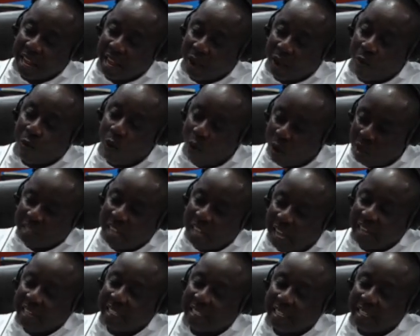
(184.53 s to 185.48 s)
What was
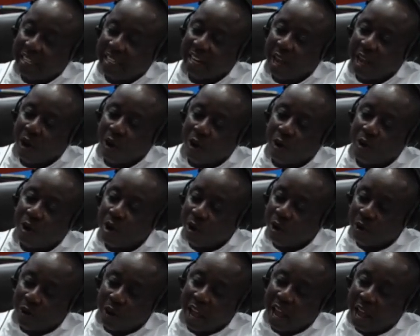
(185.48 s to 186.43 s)
our listening in our
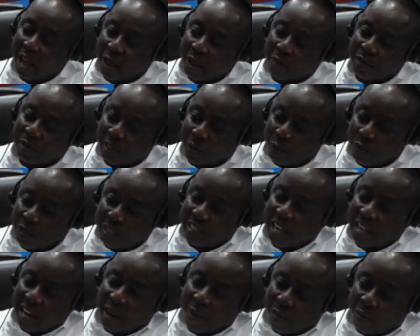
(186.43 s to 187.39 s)

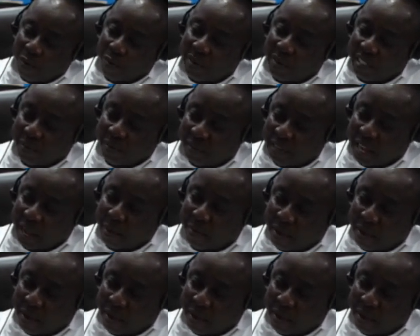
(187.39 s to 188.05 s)
Semusiana will be to me the